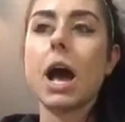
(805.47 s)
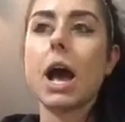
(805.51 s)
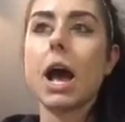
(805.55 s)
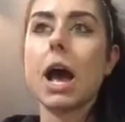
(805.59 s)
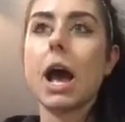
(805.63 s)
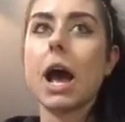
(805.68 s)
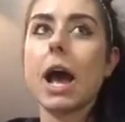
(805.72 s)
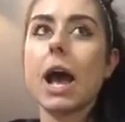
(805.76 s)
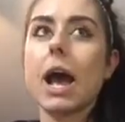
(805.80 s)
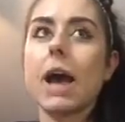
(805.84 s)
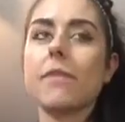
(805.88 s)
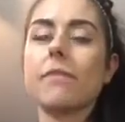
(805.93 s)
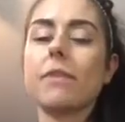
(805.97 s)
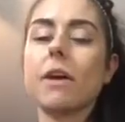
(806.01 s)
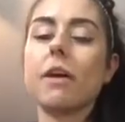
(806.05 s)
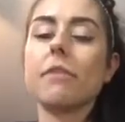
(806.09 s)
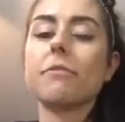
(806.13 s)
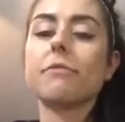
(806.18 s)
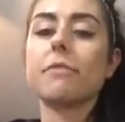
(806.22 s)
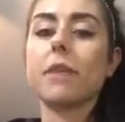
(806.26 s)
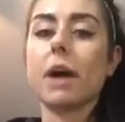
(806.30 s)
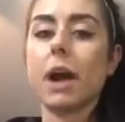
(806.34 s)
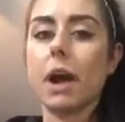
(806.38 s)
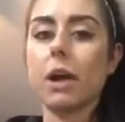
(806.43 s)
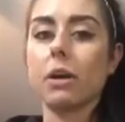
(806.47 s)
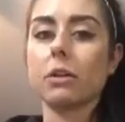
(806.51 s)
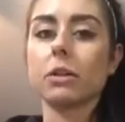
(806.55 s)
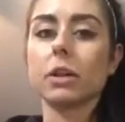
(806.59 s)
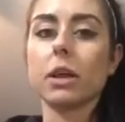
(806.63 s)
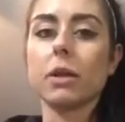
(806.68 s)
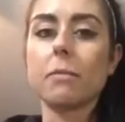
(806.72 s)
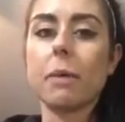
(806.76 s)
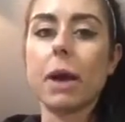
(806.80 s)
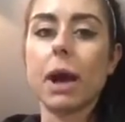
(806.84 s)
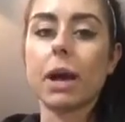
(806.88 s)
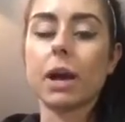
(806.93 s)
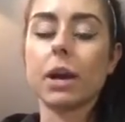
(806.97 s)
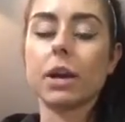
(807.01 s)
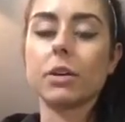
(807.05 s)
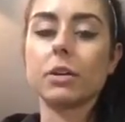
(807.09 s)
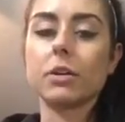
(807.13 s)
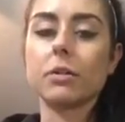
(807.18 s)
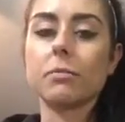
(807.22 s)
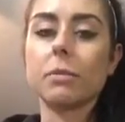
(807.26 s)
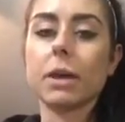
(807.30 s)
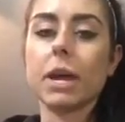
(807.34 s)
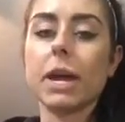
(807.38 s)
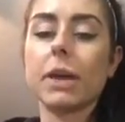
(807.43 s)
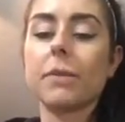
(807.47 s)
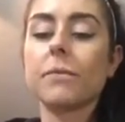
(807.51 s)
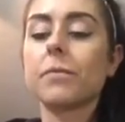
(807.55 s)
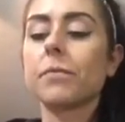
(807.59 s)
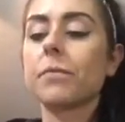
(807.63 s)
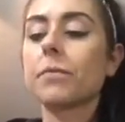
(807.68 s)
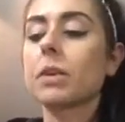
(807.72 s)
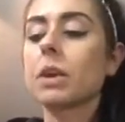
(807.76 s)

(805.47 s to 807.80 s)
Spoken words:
I had that fire lit back under me.